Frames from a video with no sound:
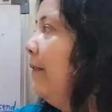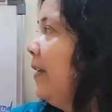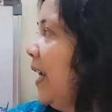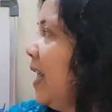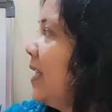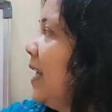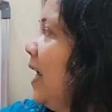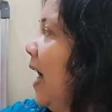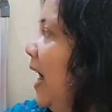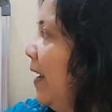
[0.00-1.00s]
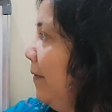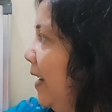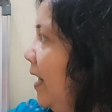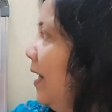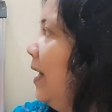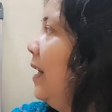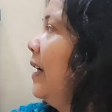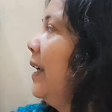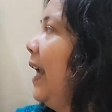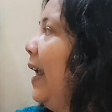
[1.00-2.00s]
We can say I will
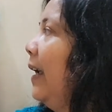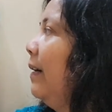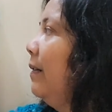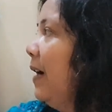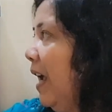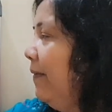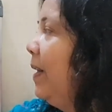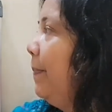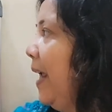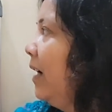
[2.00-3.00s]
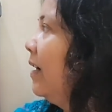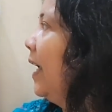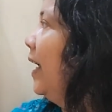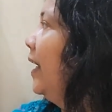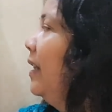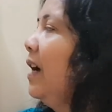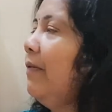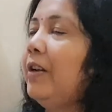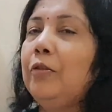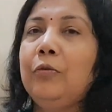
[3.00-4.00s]
bake a cake in the
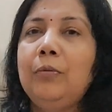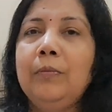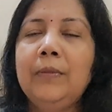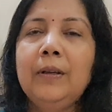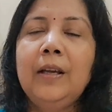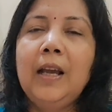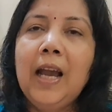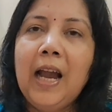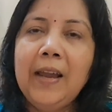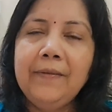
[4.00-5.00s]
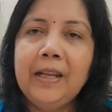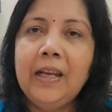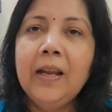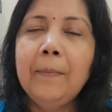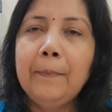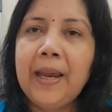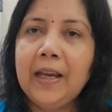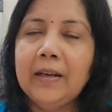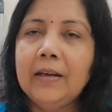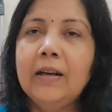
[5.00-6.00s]
afternoon. I will
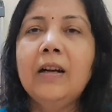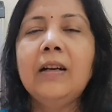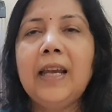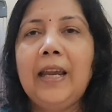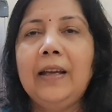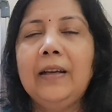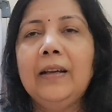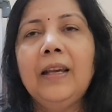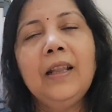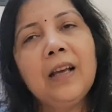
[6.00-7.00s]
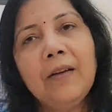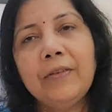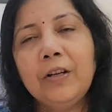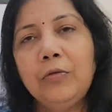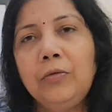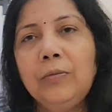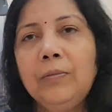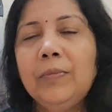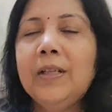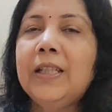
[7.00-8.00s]
bake a cake in the afternoon.
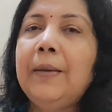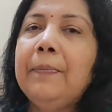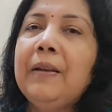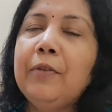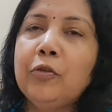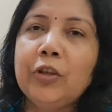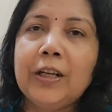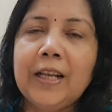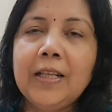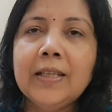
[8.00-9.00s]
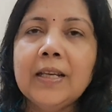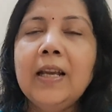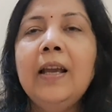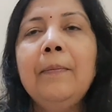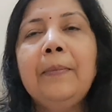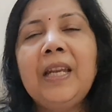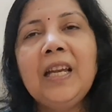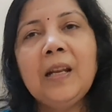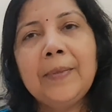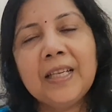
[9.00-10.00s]
Simple future tense,
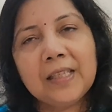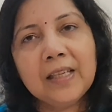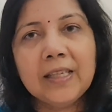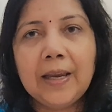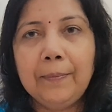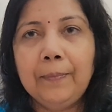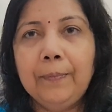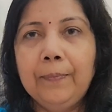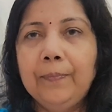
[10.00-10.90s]
meaning remains the same.